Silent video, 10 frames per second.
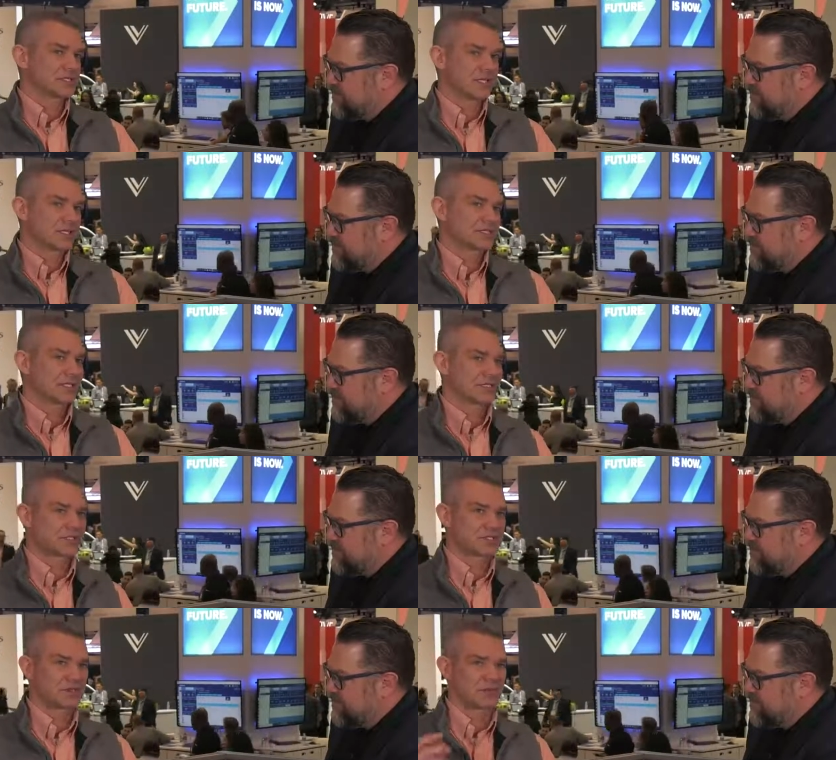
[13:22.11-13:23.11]
Speaker 1: And it's it's a
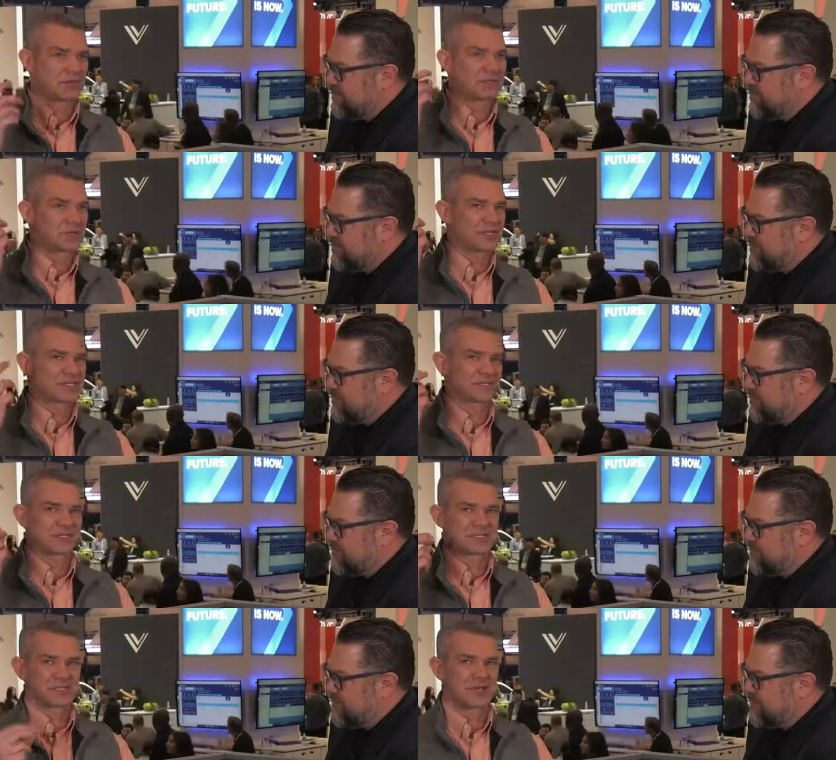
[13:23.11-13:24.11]
short memory. It's
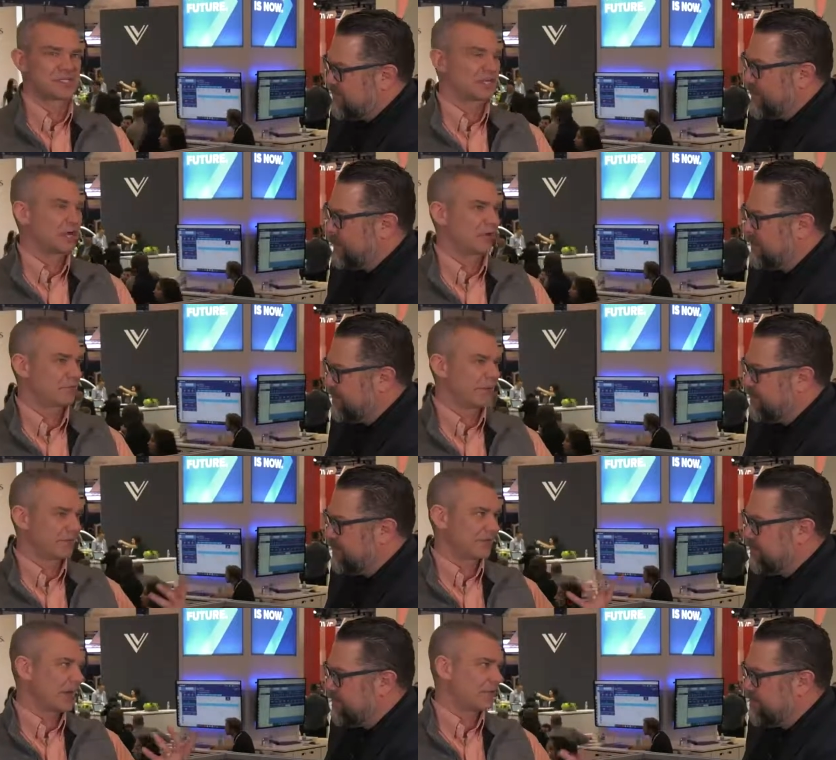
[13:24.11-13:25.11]
it's crazy yeah. how everybody
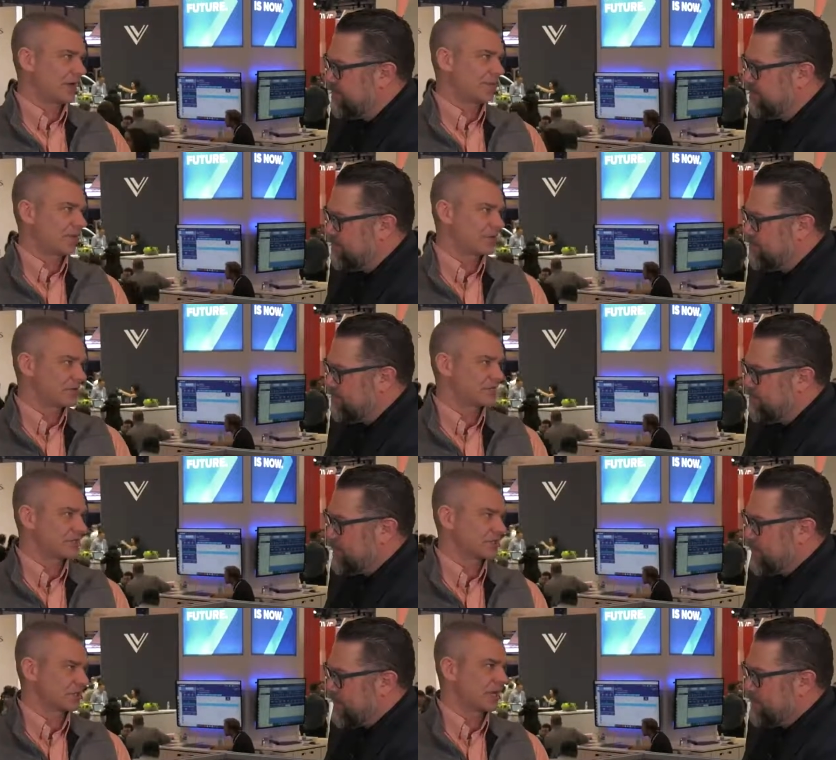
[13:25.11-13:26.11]
forgot what happened in the
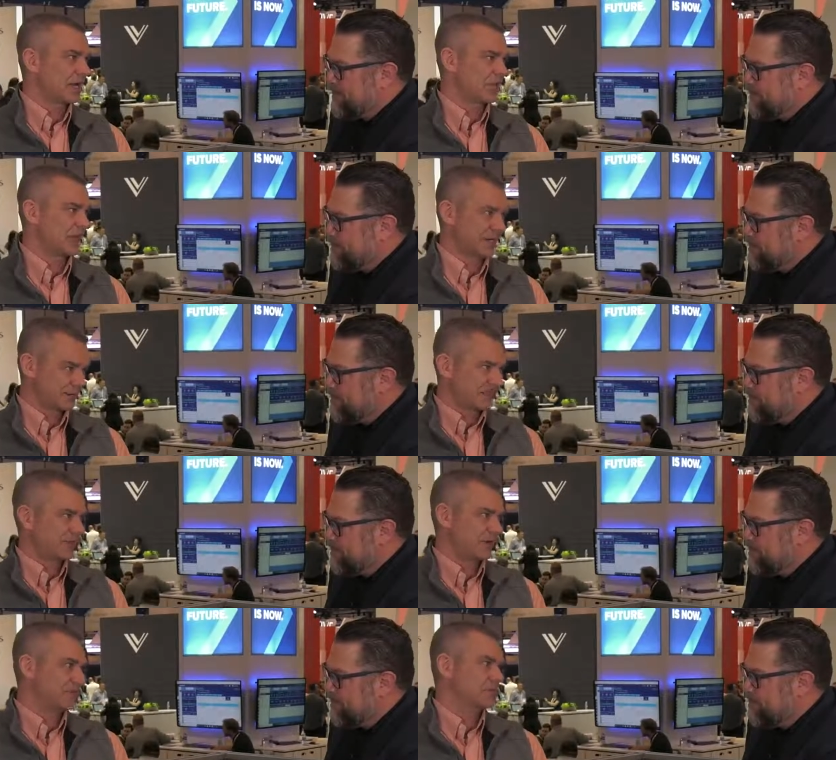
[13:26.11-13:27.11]
recession and how they had to be
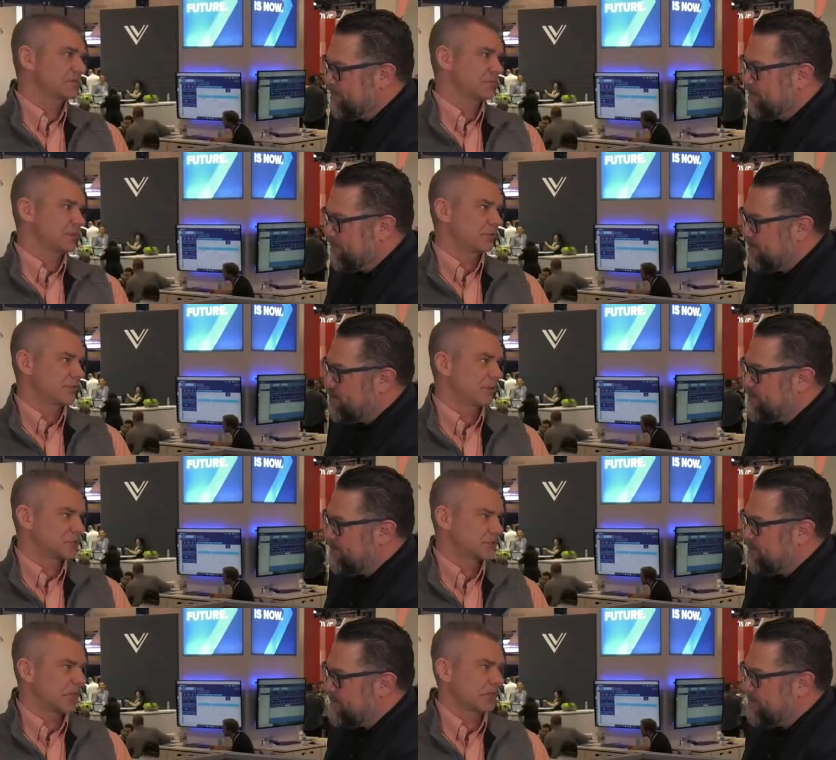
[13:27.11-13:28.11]
very disciplined with those
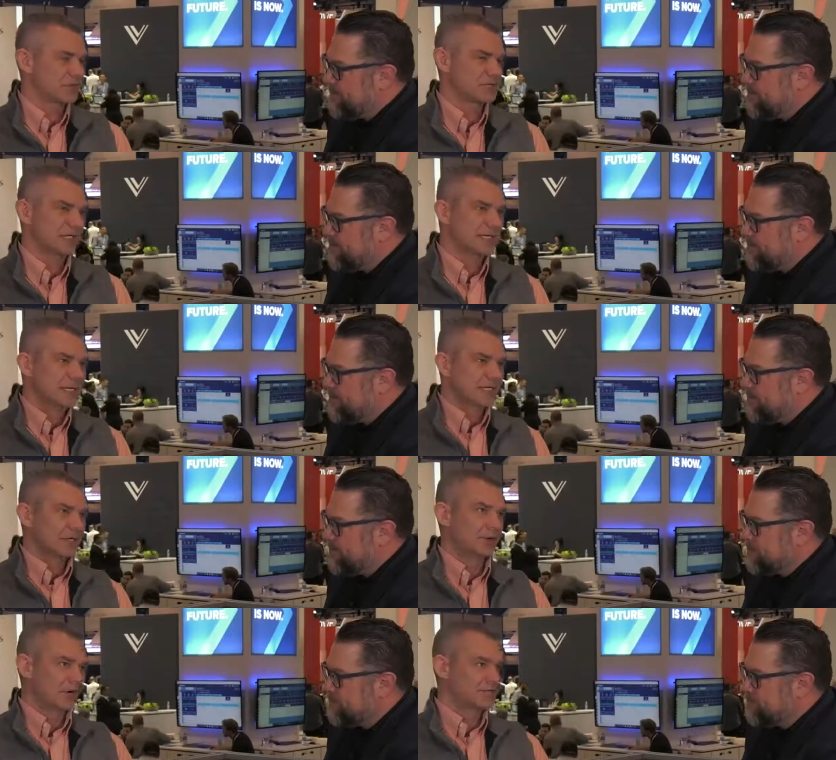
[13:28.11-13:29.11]
dollars. You know,
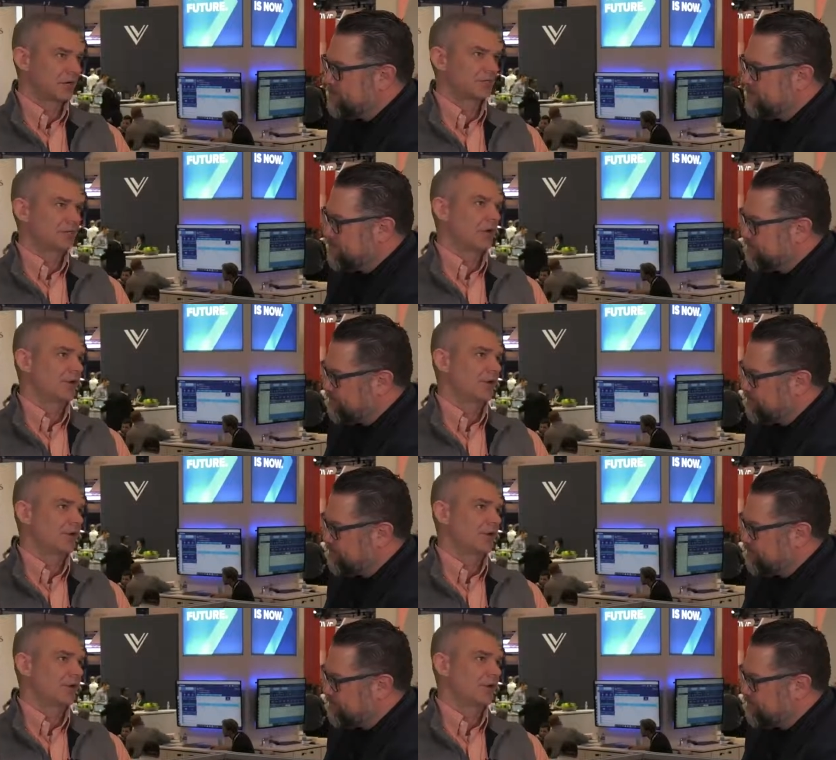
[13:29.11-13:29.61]
when I started with